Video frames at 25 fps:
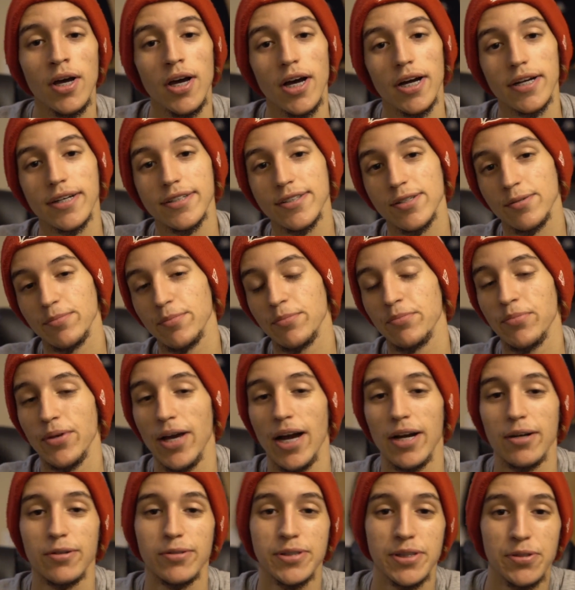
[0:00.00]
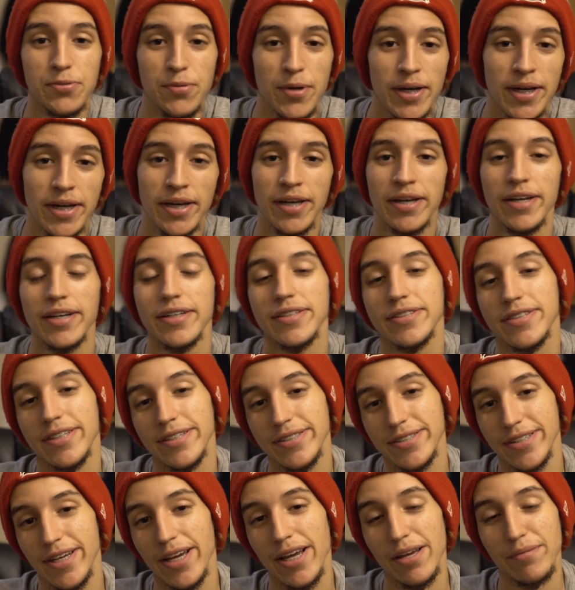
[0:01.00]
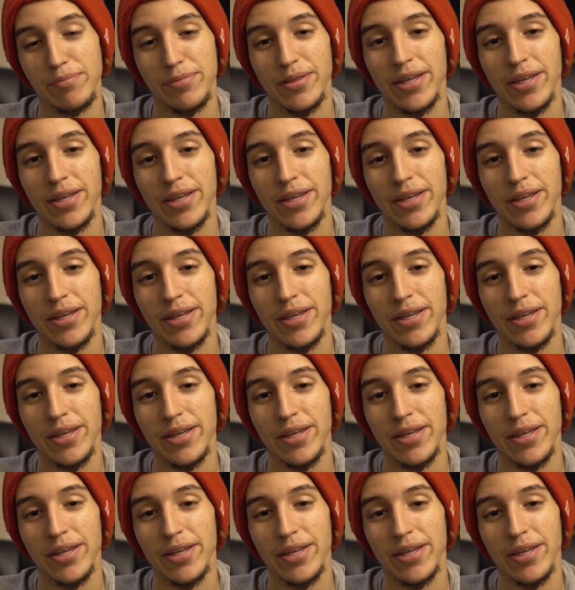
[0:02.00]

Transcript: against Olympiacos away, it's the same